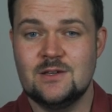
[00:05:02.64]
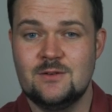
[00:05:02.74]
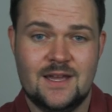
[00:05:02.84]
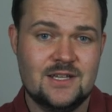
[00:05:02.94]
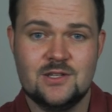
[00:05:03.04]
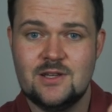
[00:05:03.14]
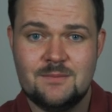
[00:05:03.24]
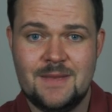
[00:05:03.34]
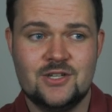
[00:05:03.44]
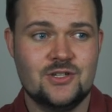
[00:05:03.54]
So as you could
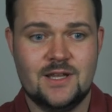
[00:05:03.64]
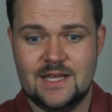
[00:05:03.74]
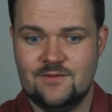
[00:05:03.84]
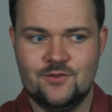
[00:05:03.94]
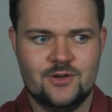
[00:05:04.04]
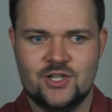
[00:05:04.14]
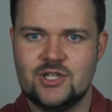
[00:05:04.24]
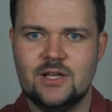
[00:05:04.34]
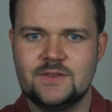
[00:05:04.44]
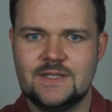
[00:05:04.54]
imagine, like if you're in a
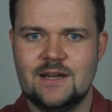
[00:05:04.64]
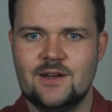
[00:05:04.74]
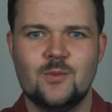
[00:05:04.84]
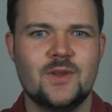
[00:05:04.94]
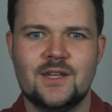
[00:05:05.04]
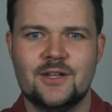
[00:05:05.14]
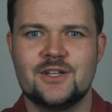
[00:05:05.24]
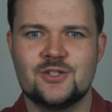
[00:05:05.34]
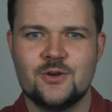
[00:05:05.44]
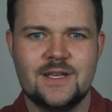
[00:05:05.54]
sheltered area with a lot
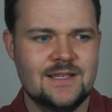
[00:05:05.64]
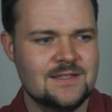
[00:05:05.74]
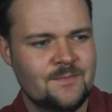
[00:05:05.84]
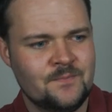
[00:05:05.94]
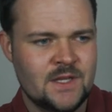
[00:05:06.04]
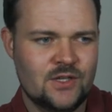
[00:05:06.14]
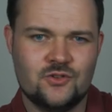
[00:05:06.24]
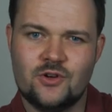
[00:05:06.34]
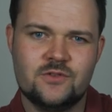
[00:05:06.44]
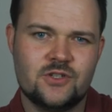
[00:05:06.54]
of trees, your
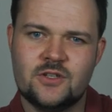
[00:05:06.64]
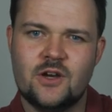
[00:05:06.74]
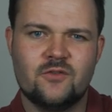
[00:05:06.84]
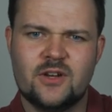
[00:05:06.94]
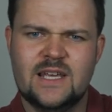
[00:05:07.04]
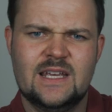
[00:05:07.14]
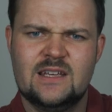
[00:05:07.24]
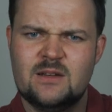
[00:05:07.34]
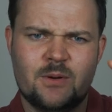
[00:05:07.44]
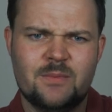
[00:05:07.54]
drone's just hovering here,
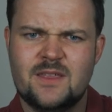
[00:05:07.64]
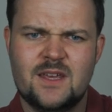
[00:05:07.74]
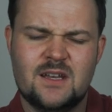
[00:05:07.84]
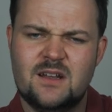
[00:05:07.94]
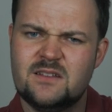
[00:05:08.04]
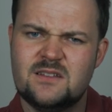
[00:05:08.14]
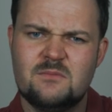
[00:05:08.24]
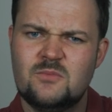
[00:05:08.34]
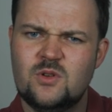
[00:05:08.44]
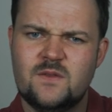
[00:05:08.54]
you're probably thinking, oh, it's
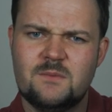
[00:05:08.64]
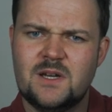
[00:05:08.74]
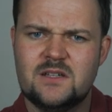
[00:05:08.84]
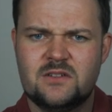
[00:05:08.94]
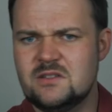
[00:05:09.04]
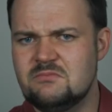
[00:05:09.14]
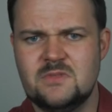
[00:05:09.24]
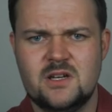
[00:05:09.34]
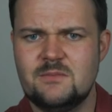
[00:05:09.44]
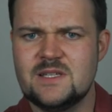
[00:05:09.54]
not moving much,
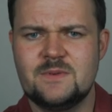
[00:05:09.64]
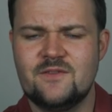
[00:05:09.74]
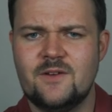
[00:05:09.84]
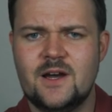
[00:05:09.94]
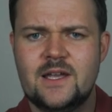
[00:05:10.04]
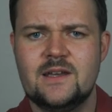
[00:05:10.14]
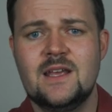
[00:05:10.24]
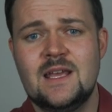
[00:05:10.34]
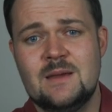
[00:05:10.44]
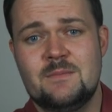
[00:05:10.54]
you know, it must be fine.
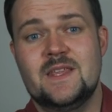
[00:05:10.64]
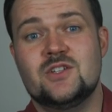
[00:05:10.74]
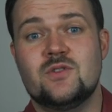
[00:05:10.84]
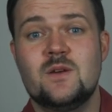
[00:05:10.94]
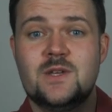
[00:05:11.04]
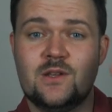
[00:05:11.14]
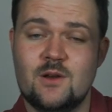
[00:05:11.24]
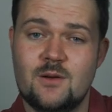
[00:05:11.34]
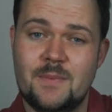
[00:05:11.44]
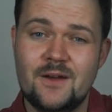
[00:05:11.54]
But then straight when you
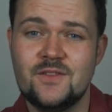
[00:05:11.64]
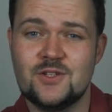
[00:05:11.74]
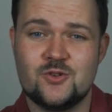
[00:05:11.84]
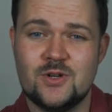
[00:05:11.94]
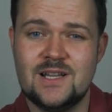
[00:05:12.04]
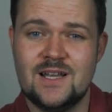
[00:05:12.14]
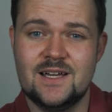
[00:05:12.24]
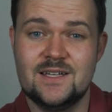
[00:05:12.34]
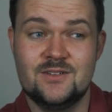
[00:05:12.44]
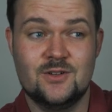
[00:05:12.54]
go above the tree
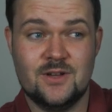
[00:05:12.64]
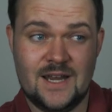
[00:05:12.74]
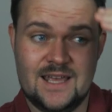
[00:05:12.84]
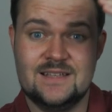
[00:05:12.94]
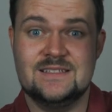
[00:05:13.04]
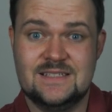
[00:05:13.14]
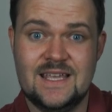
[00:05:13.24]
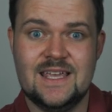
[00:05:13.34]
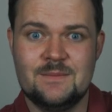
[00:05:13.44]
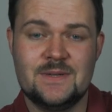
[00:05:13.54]
line, you're gonna
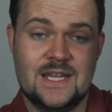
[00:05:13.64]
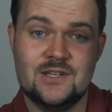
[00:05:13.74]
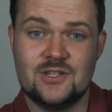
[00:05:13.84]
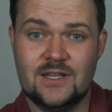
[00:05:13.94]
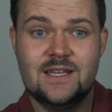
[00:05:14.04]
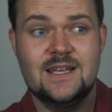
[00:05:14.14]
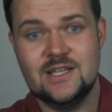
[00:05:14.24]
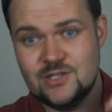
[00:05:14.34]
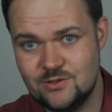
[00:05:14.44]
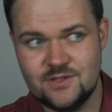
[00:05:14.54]
see potentially,
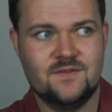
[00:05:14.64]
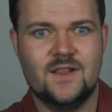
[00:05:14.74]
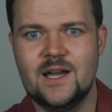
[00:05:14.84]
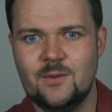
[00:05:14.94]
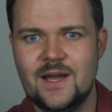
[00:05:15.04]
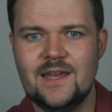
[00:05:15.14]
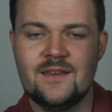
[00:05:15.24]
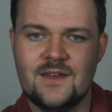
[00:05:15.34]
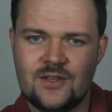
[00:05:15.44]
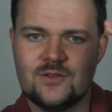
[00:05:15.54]
unless you just fly away,
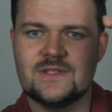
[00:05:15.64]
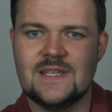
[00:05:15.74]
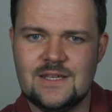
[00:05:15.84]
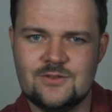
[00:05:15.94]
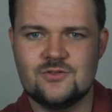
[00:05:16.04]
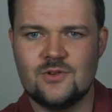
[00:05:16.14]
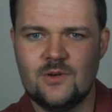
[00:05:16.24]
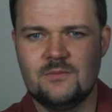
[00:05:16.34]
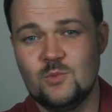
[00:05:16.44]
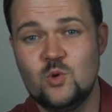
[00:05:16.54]
you'll see your
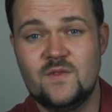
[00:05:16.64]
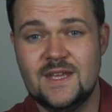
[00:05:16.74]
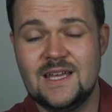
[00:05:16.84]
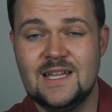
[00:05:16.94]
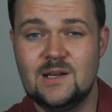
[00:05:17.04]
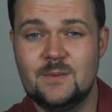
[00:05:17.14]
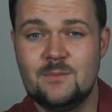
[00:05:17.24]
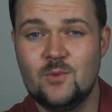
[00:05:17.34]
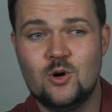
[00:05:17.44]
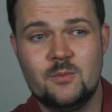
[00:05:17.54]
drone moving a little bit
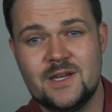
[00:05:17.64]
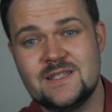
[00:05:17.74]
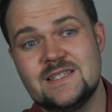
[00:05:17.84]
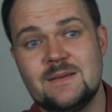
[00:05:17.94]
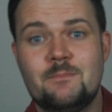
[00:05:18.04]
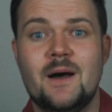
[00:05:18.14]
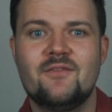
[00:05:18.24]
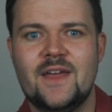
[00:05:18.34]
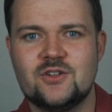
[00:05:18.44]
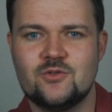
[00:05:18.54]
more because it's
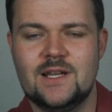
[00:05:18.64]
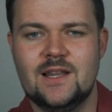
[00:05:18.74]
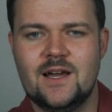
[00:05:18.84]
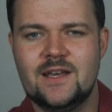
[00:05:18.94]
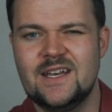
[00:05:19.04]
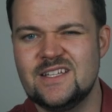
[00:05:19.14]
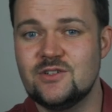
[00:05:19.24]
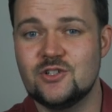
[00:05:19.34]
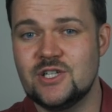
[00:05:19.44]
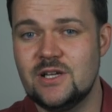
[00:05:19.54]
above that tree line and it's
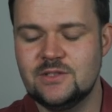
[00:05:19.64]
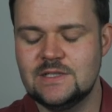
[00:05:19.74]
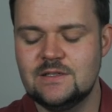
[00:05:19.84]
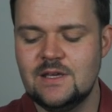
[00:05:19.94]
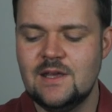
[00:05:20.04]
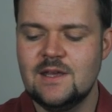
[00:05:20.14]
not sheltered.